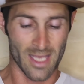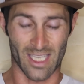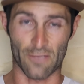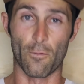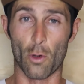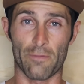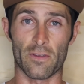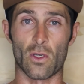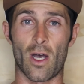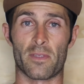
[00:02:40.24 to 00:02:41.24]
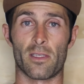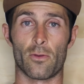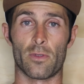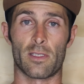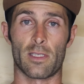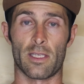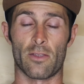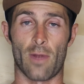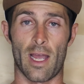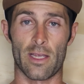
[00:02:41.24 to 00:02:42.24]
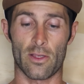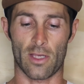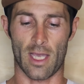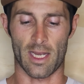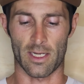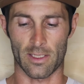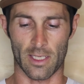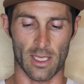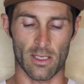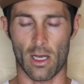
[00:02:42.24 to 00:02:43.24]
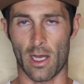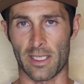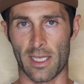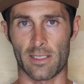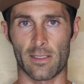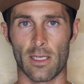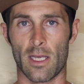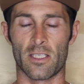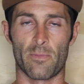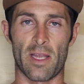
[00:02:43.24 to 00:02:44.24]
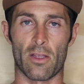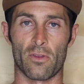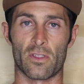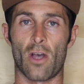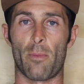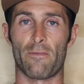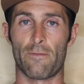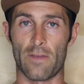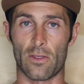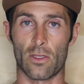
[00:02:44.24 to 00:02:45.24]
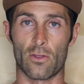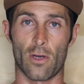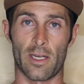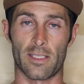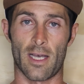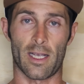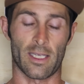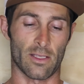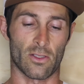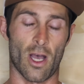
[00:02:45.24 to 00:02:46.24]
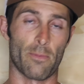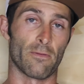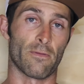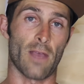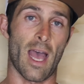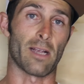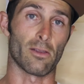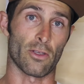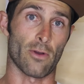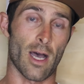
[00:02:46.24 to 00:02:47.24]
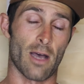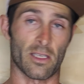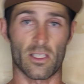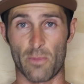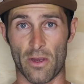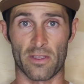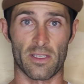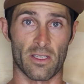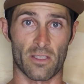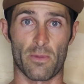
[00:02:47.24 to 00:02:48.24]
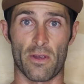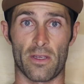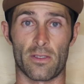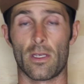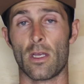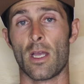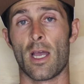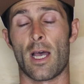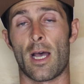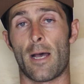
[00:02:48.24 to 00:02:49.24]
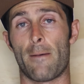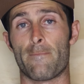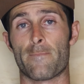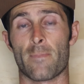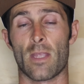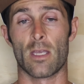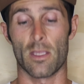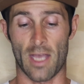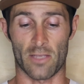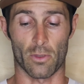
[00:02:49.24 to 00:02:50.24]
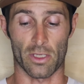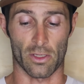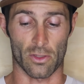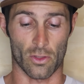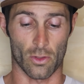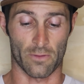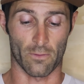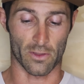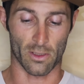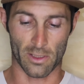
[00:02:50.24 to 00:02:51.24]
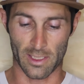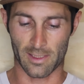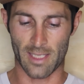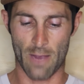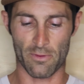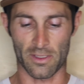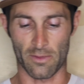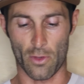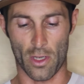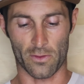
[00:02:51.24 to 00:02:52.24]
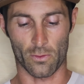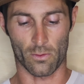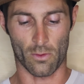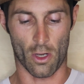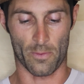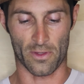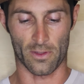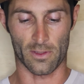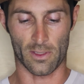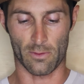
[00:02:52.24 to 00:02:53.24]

There's 4 different types of lures in the range, and I guess depending on the type of fish you try to target, the type of angler you are, experience, inexperience, that's what you're going to choose for. So let's start with the demersal options.